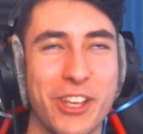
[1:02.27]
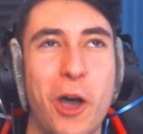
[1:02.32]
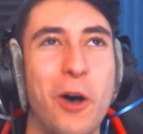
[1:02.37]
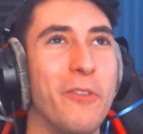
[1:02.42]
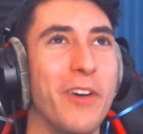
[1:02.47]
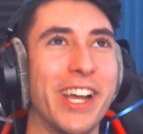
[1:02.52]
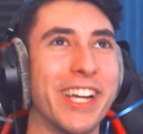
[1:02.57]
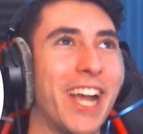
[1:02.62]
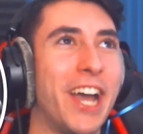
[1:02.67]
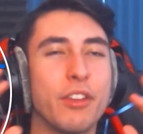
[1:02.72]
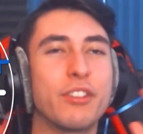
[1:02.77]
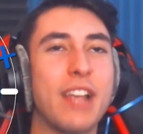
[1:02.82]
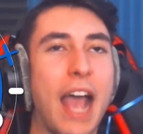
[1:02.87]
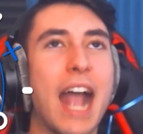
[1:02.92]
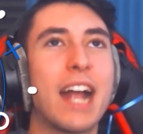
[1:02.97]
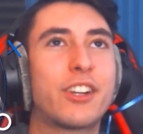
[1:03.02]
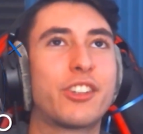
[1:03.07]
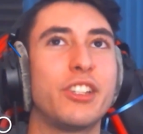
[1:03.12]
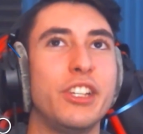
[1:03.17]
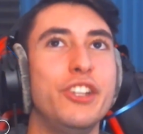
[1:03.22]
Oh my god. There's
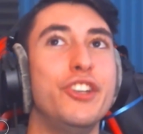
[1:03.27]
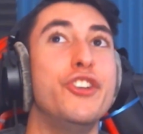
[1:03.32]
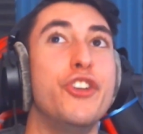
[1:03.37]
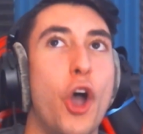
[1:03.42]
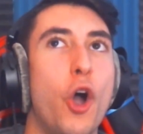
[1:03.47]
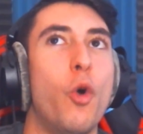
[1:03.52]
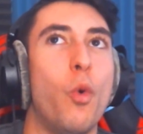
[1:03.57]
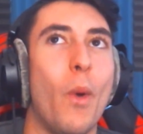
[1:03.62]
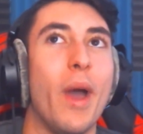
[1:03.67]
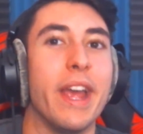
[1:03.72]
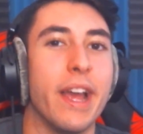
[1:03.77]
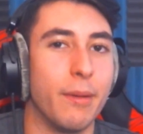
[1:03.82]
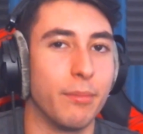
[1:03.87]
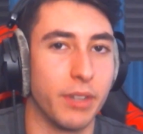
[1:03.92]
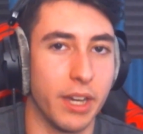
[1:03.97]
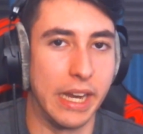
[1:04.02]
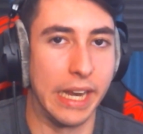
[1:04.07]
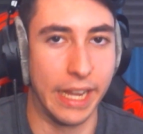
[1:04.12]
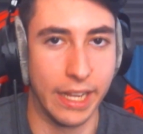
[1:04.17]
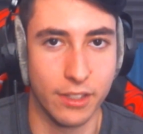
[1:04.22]
actually no way I'm
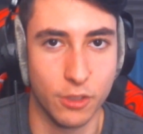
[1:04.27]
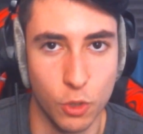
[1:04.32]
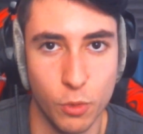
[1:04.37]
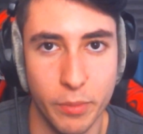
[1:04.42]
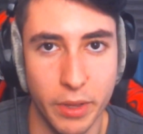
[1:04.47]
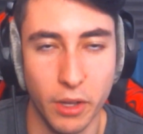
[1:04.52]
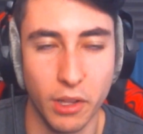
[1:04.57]
gonna hit 2 mil.